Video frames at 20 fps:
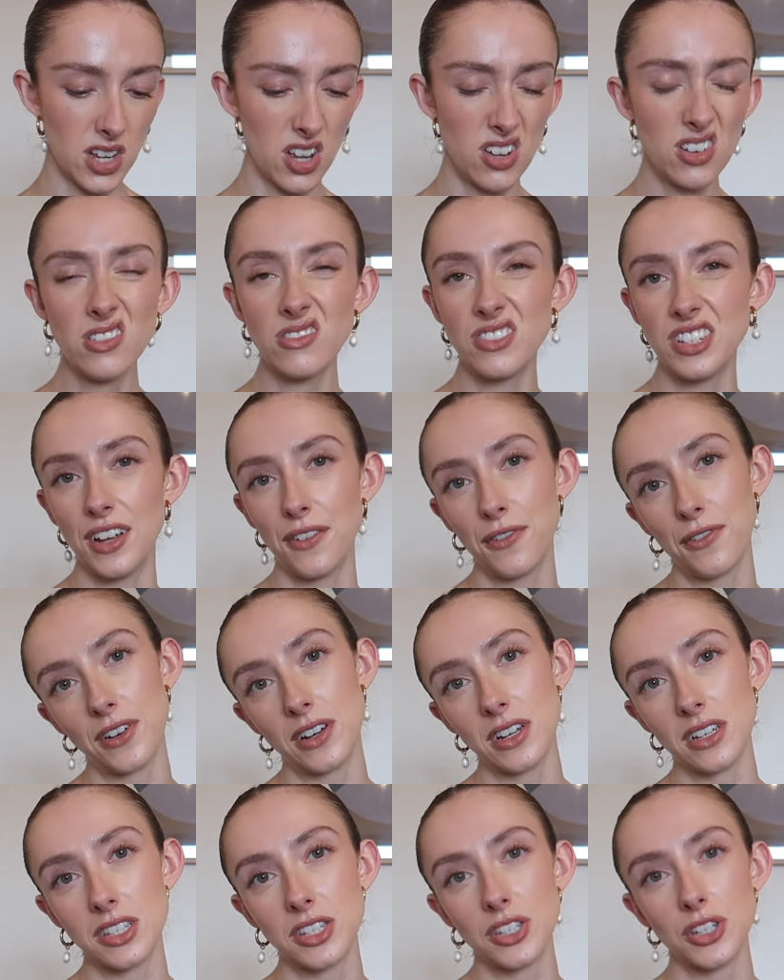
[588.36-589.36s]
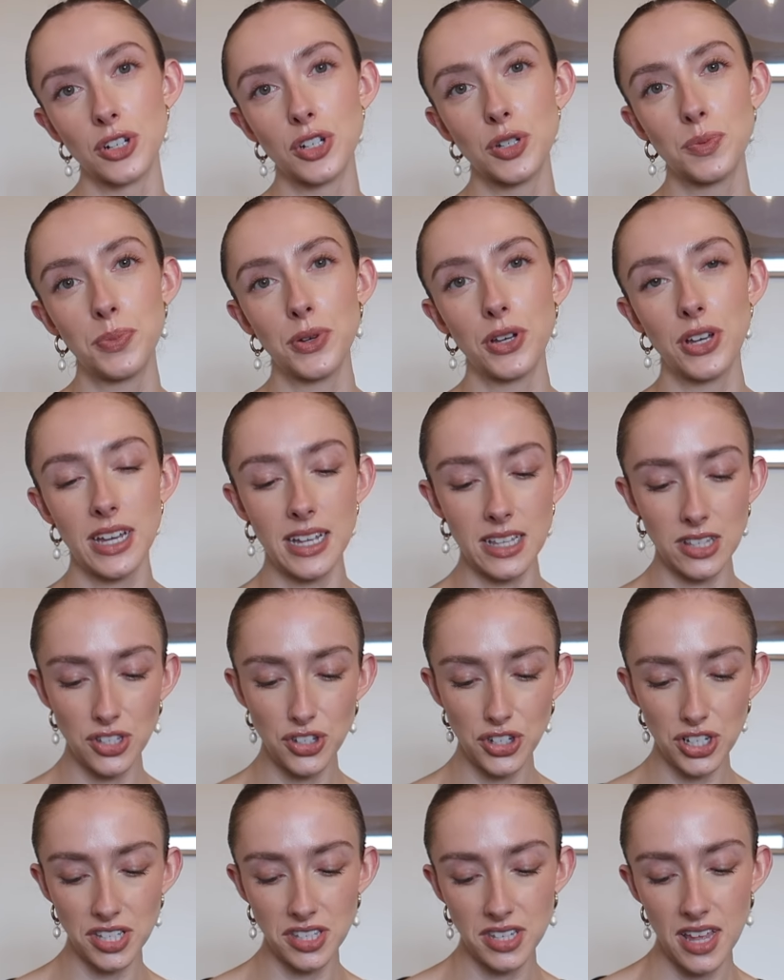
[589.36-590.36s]
Well, not different as such, but it's
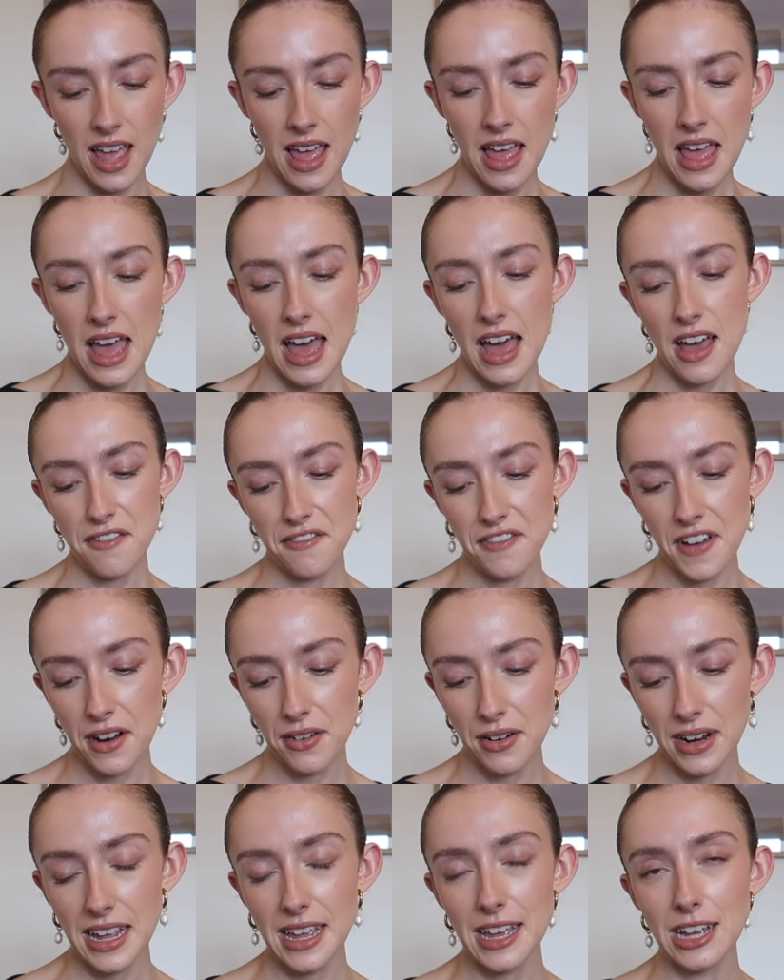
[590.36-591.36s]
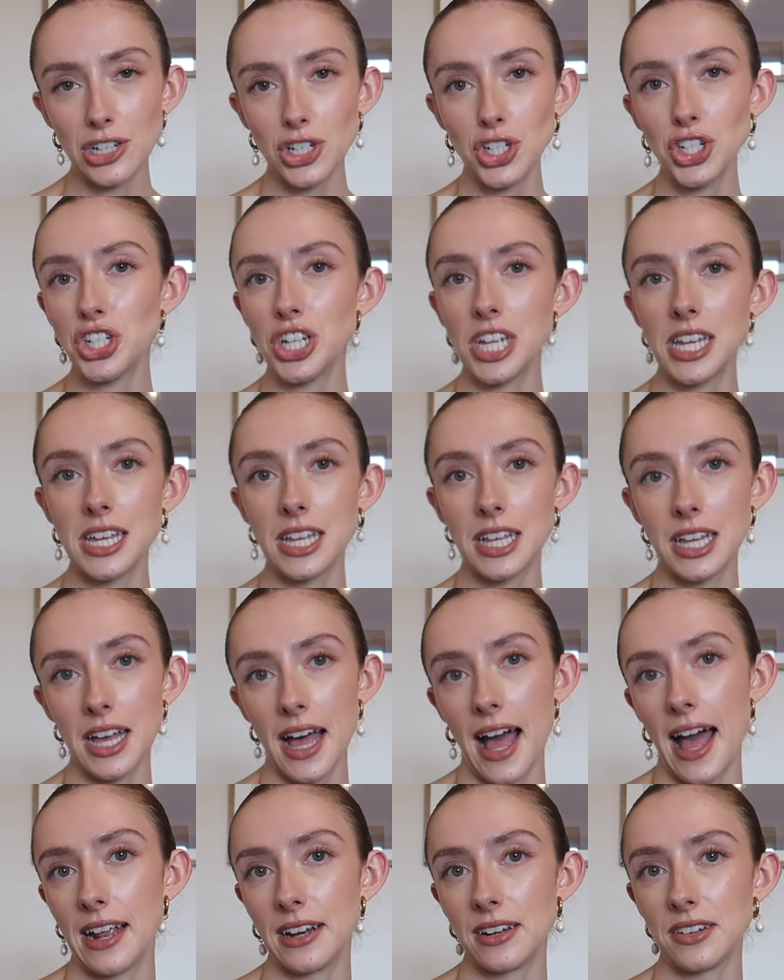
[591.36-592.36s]
just a very chic
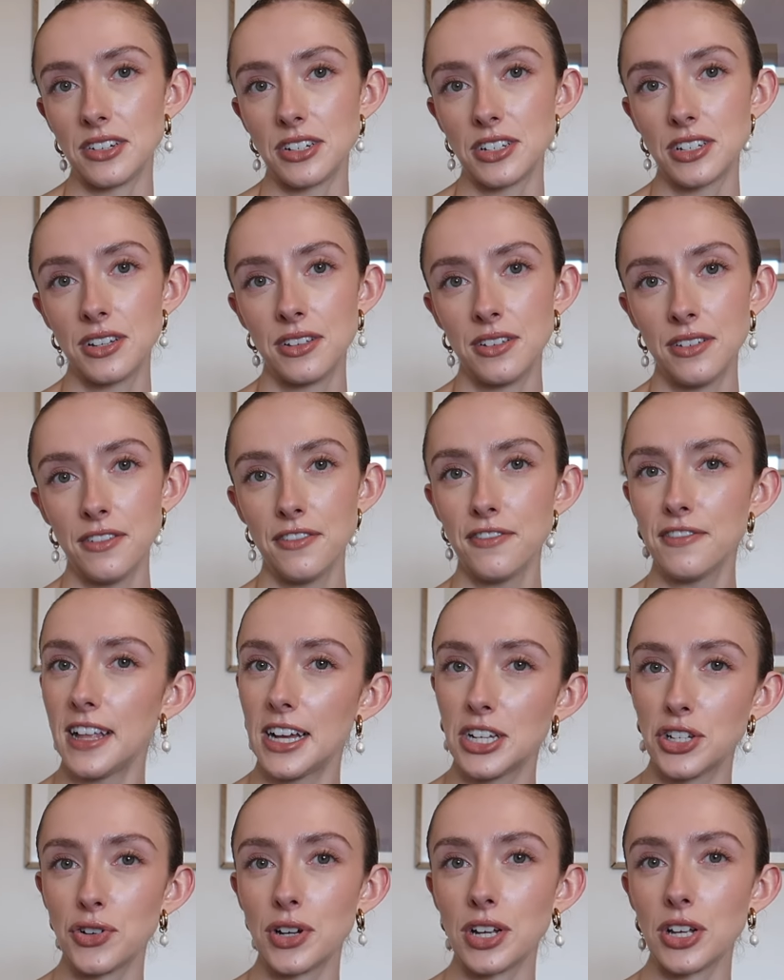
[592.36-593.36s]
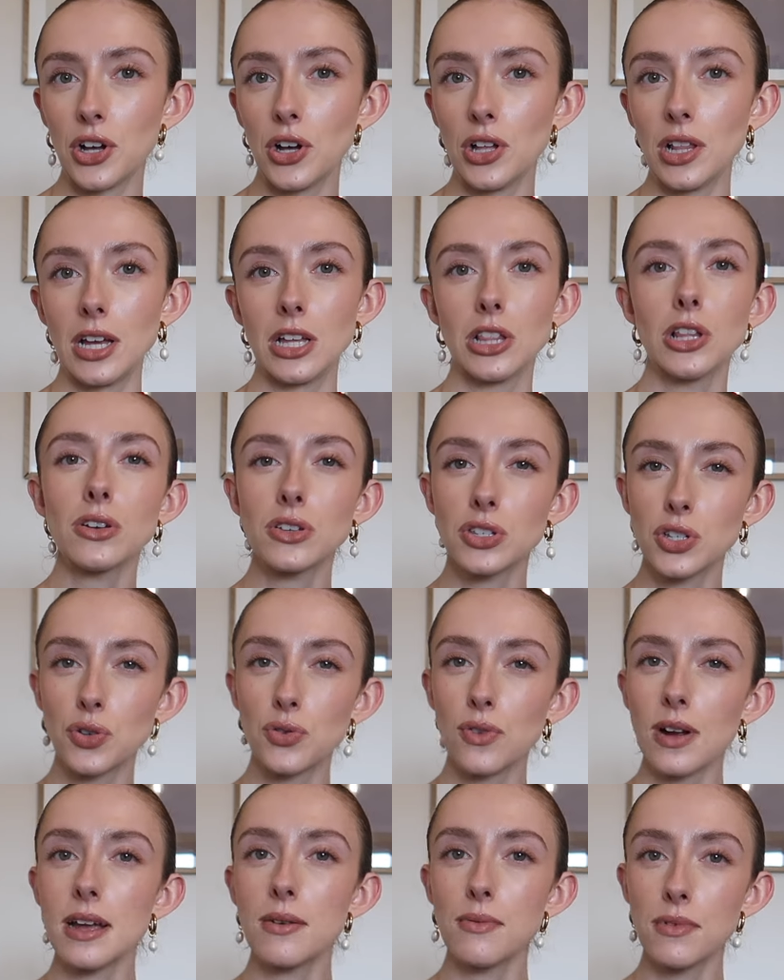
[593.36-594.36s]
and flattering color. It looks
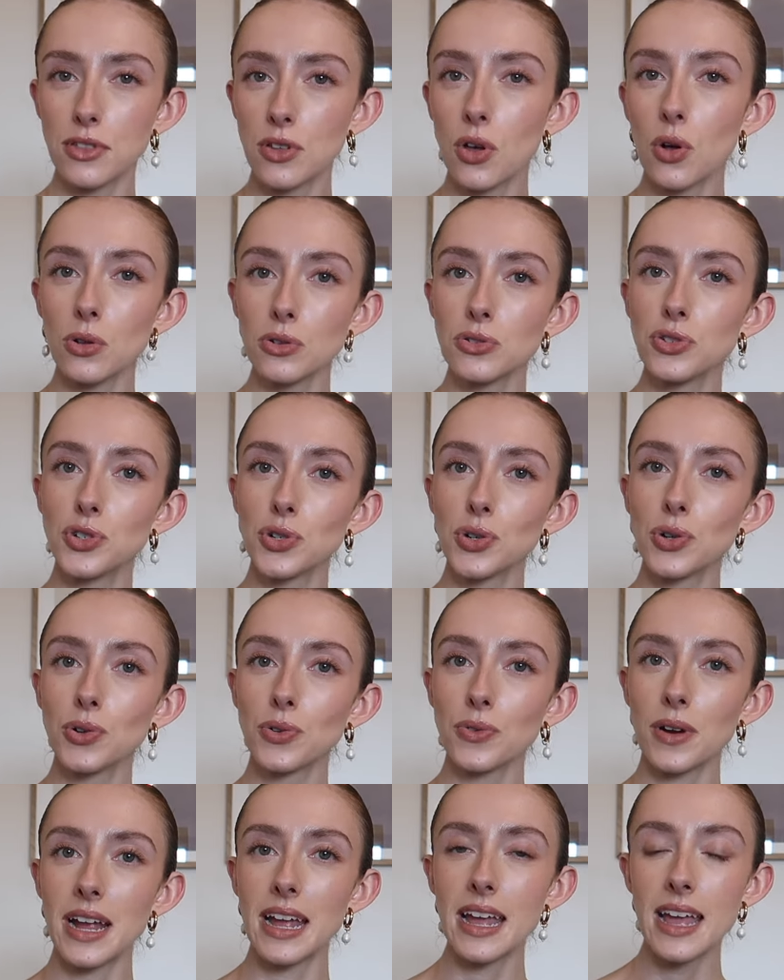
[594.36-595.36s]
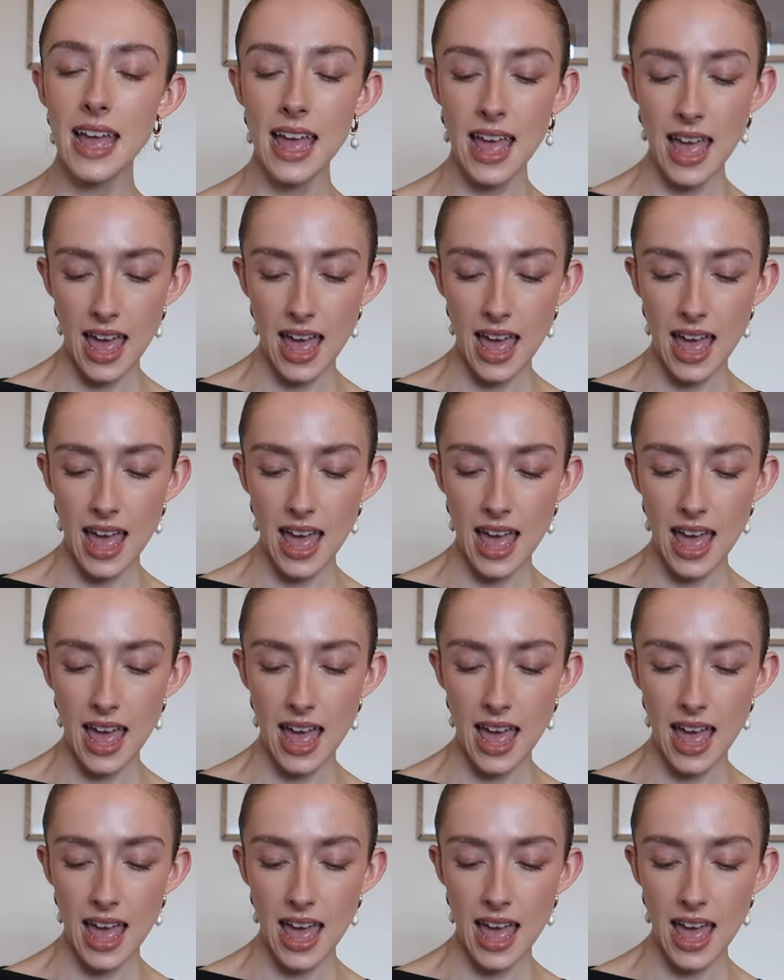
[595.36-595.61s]
great with gold jewelry.